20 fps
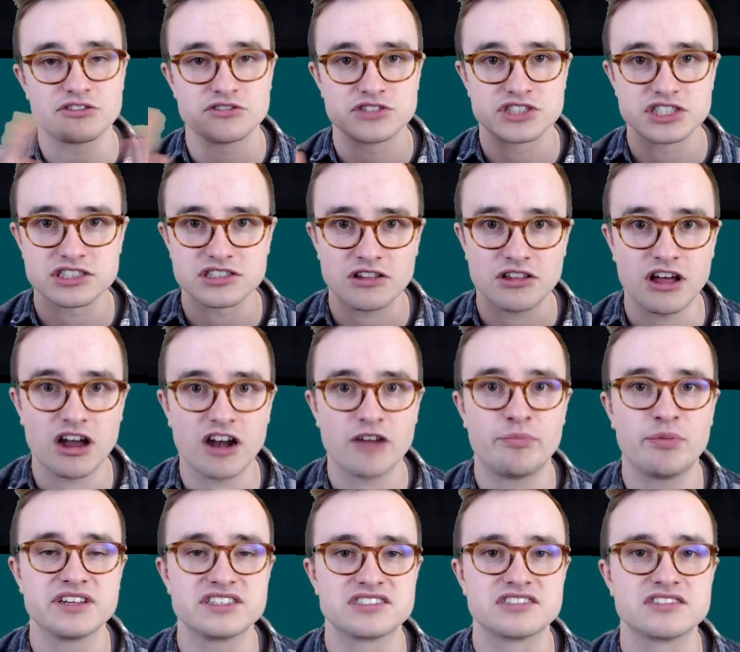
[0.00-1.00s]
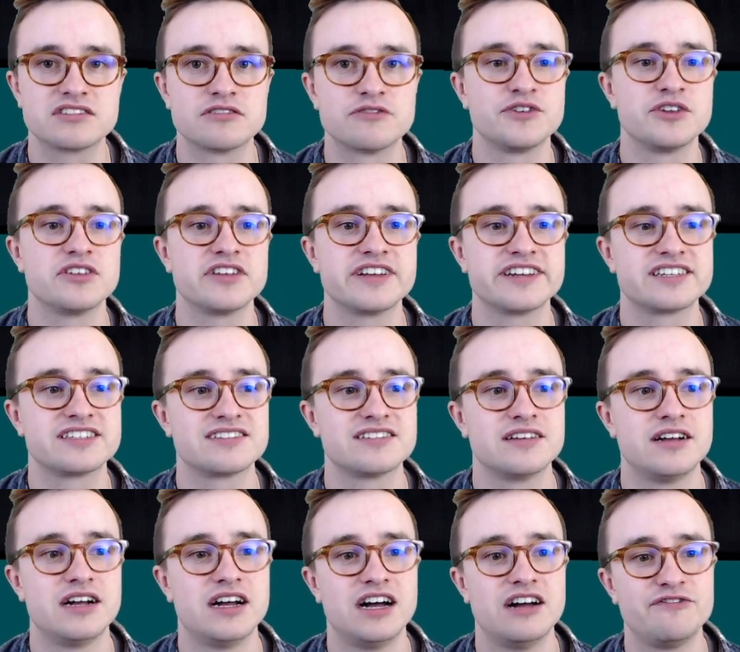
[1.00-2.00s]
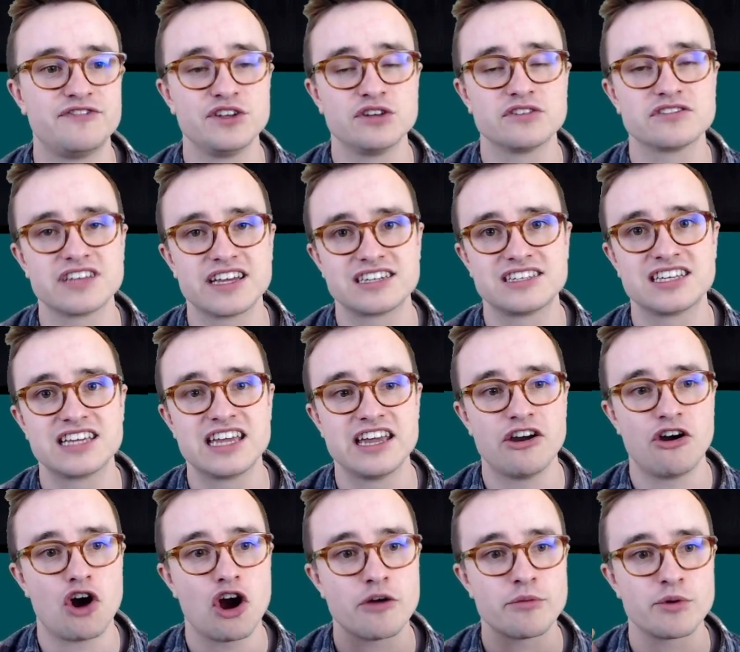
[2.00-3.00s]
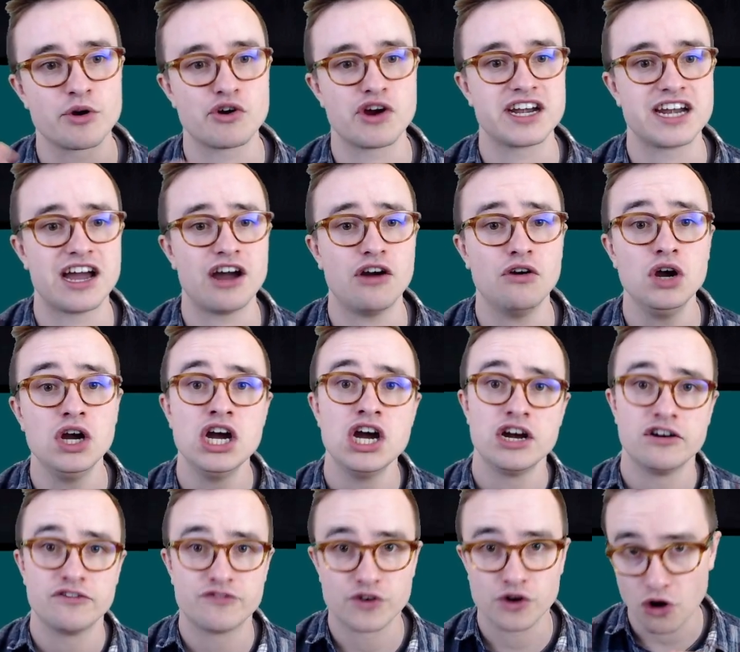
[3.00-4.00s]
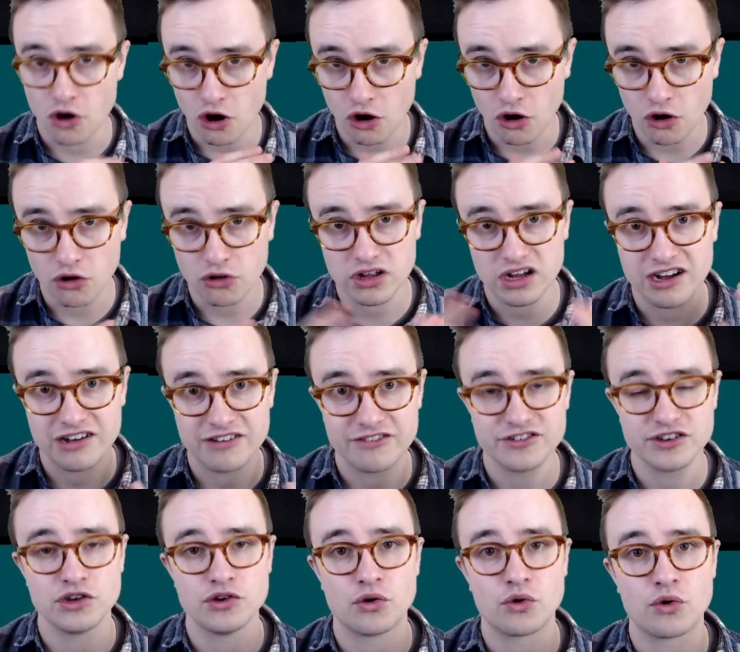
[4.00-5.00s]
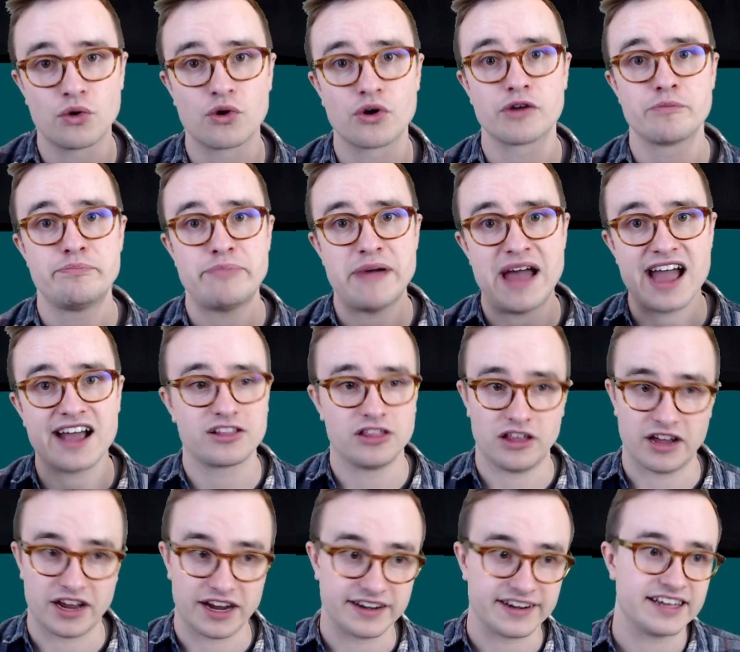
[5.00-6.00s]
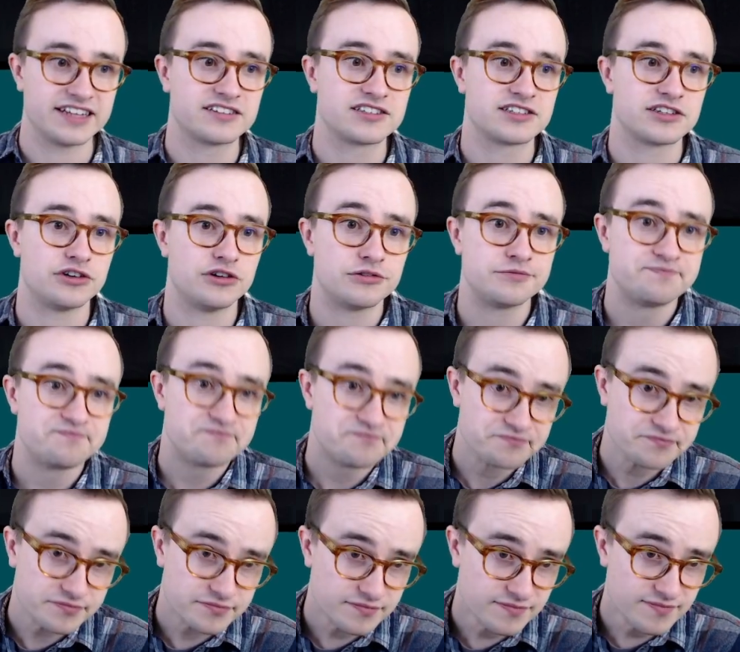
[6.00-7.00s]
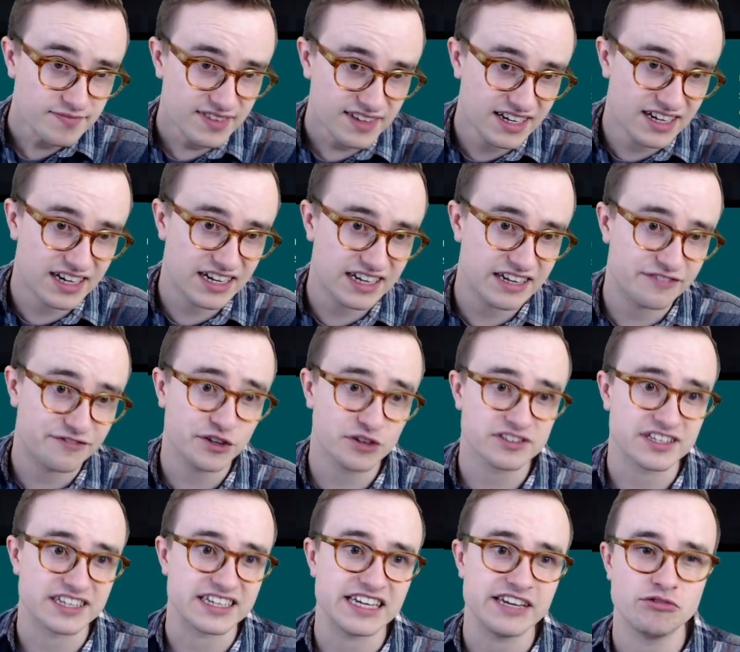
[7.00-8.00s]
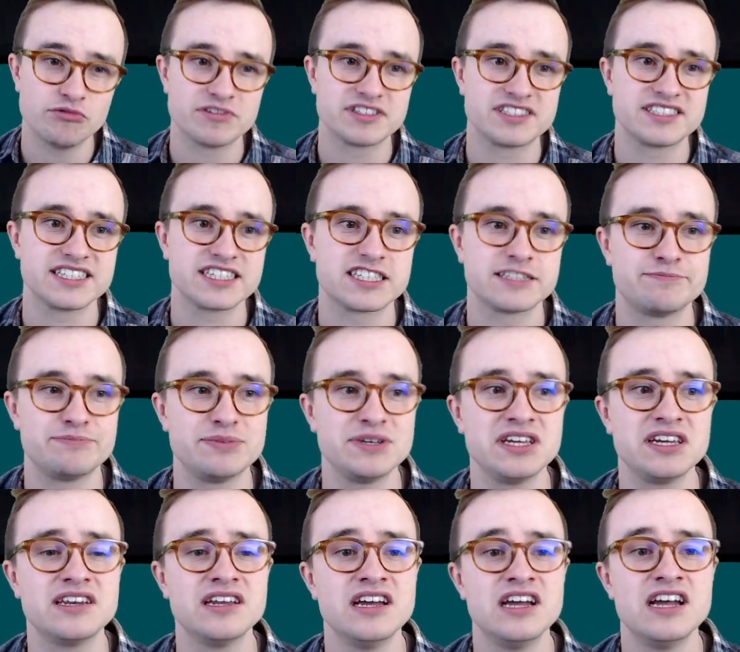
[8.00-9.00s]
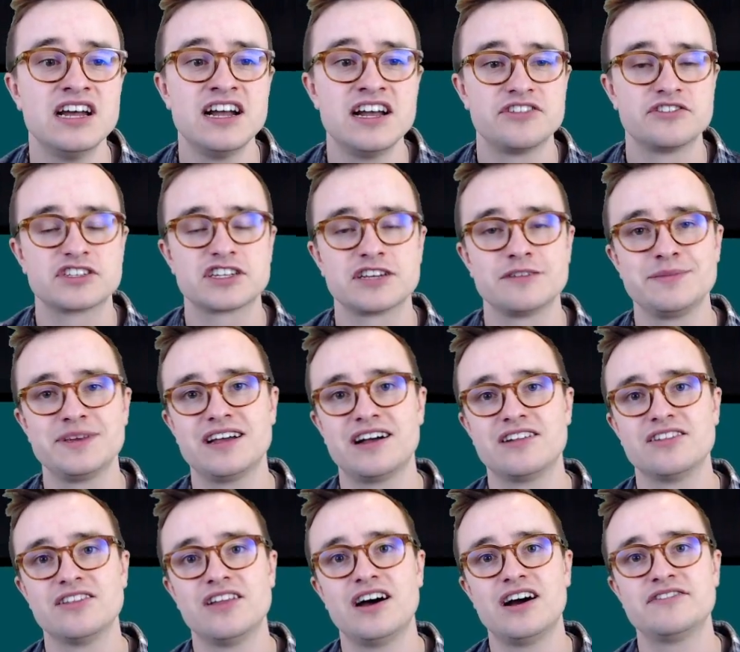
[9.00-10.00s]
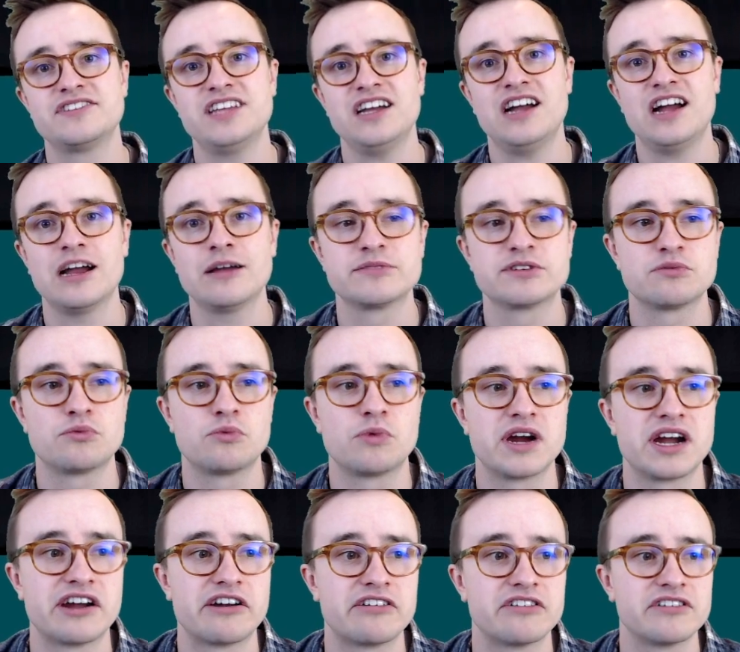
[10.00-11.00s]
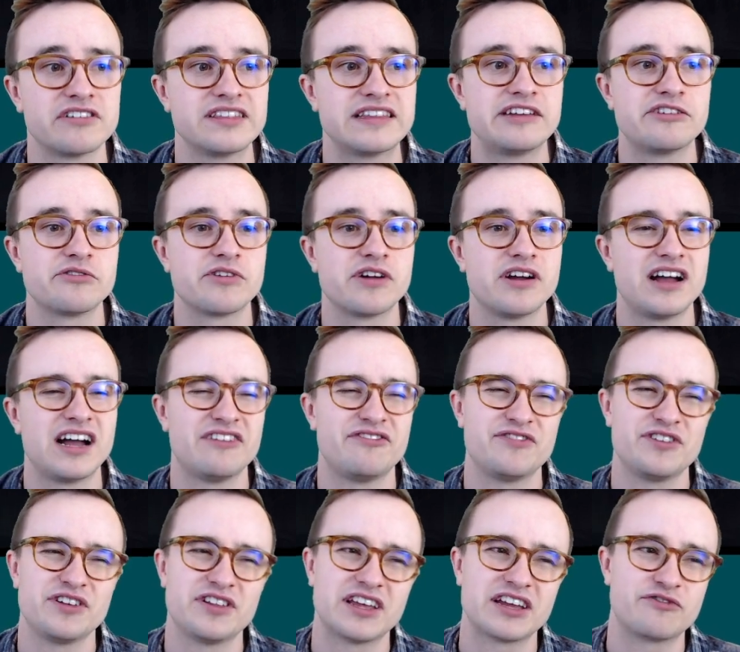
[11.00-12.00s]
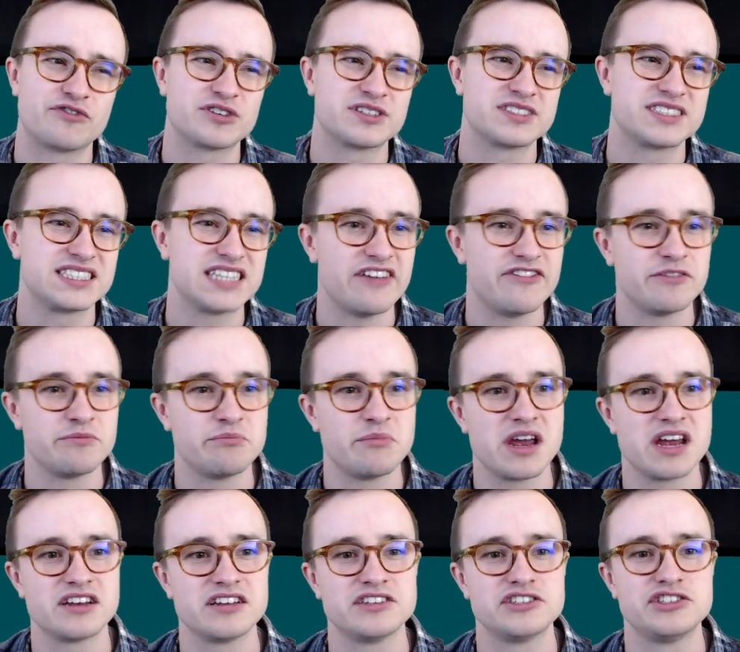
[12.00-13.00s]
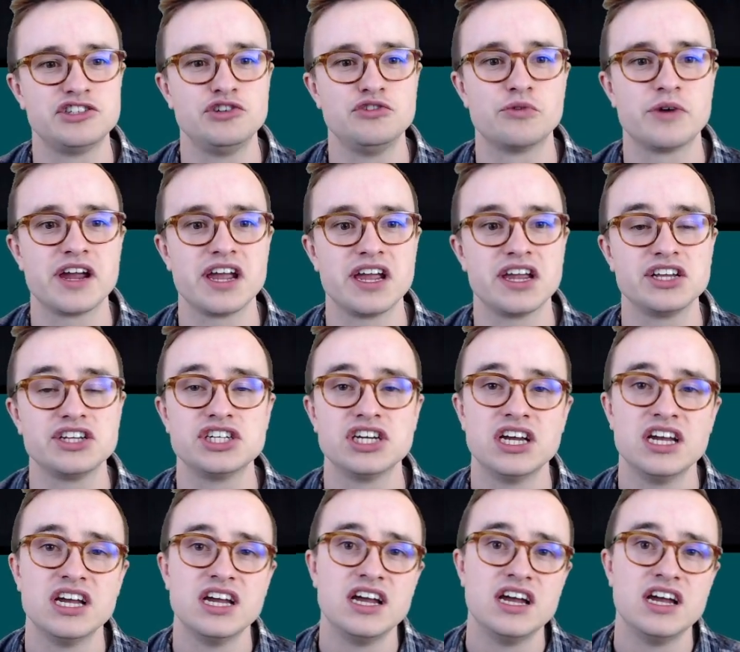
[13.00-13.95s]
There's just a lot of places it feels like to get armor right now for all of your backline, and so it feels like even with 6 speed, there's going to be a lot of times where Lira, I feel like for 7 mana and 2 range,